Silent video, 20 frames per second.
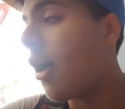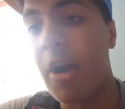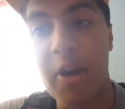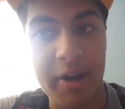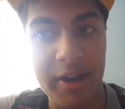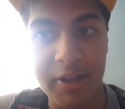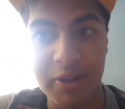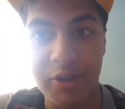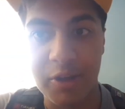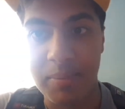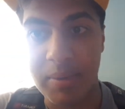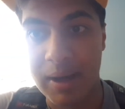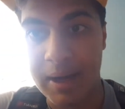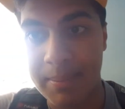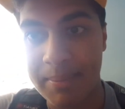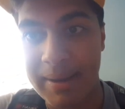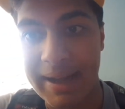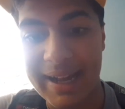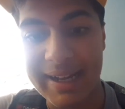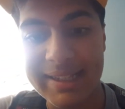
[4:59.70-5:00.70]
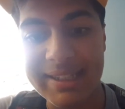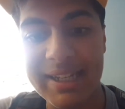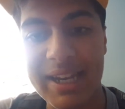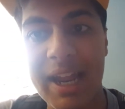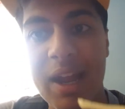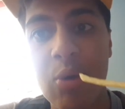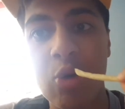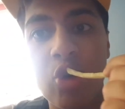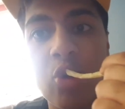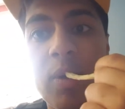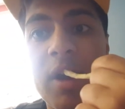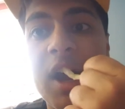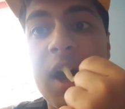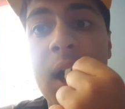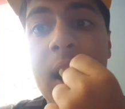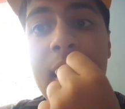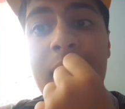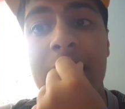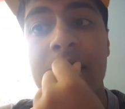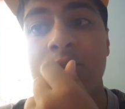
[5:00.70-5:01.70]
All right, YouTube, I'm back. Today we're doing
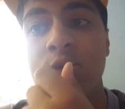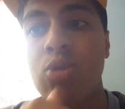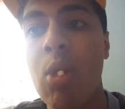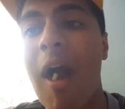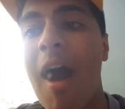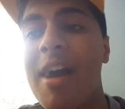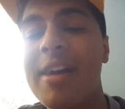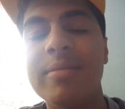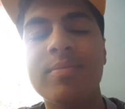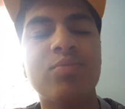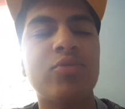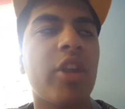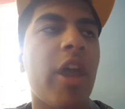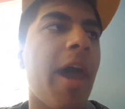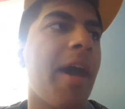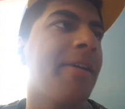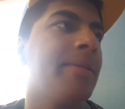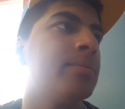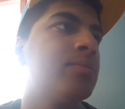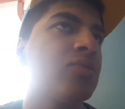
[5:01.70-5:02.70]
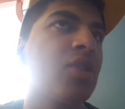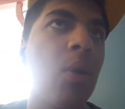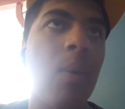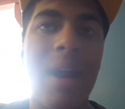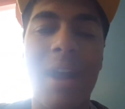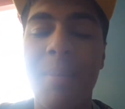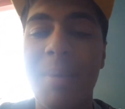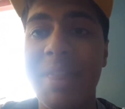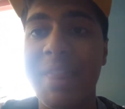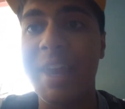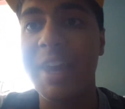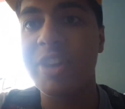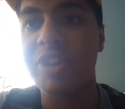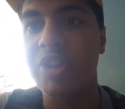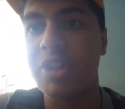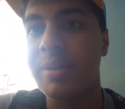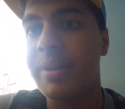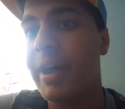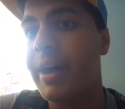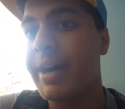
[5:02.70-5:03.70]
a
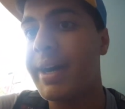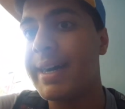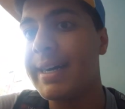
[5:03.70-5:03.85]
recommendation.